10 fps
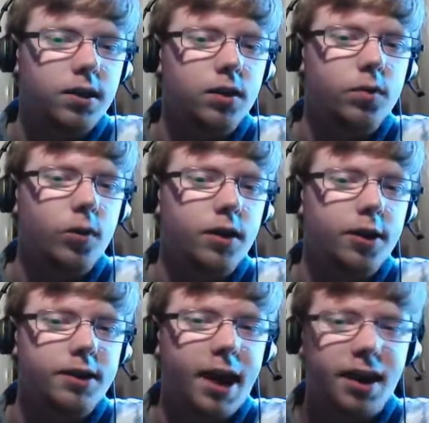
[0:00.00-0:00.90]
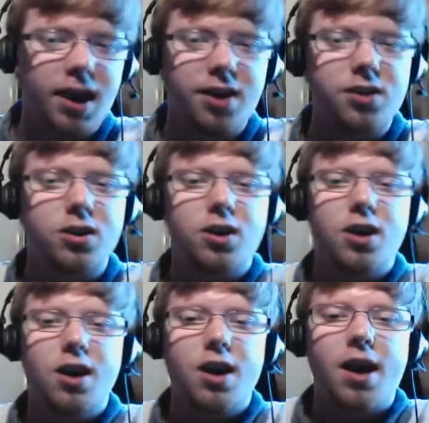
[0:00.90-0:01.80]
what they're attacking.
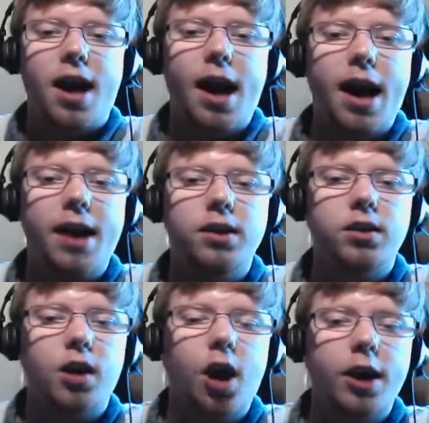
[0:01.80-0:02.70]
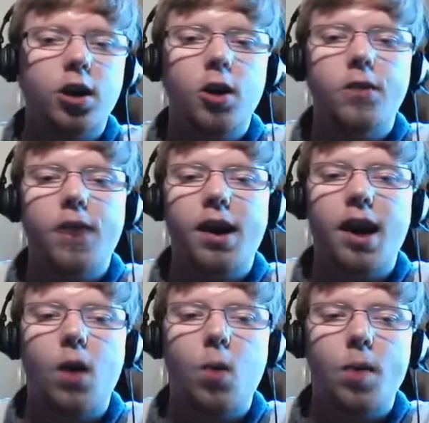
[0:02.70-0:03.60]
And I can only fake
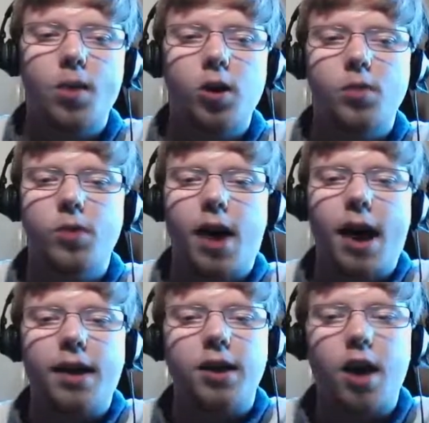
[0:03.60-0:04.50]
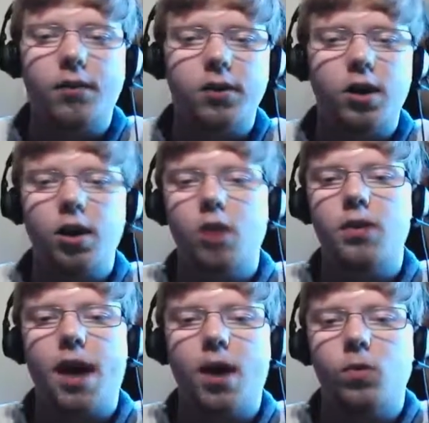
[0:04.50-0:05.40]
out one Pokemon and the other's going to go
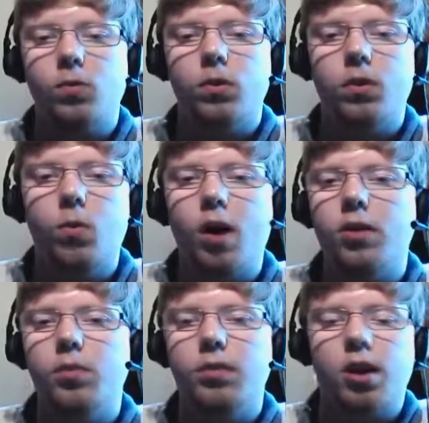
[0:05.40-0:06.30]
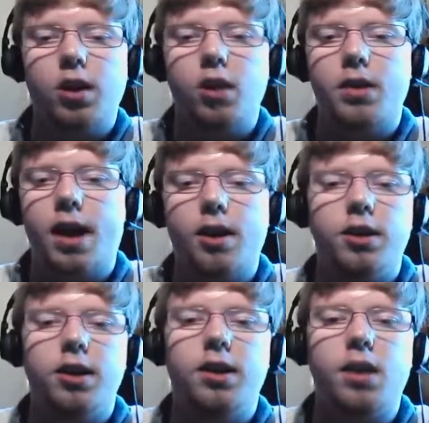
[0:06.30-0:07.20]
down. One of them's going to go down, and
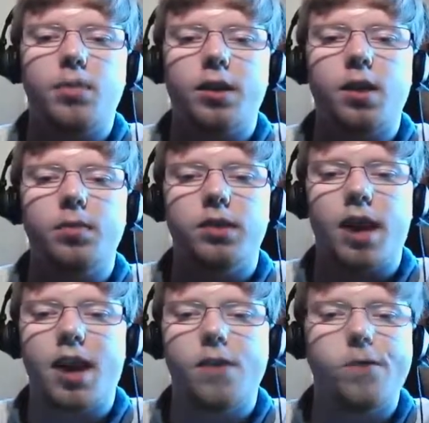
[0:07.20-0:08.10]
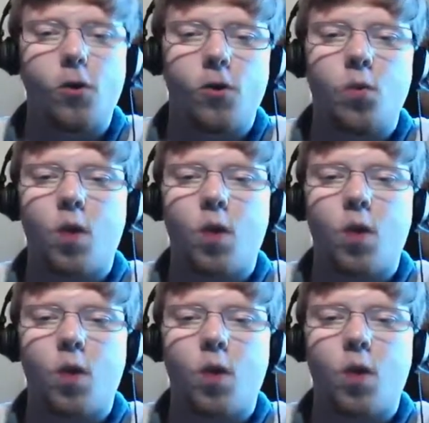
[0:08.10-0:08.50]
it then becomes a 4-on-1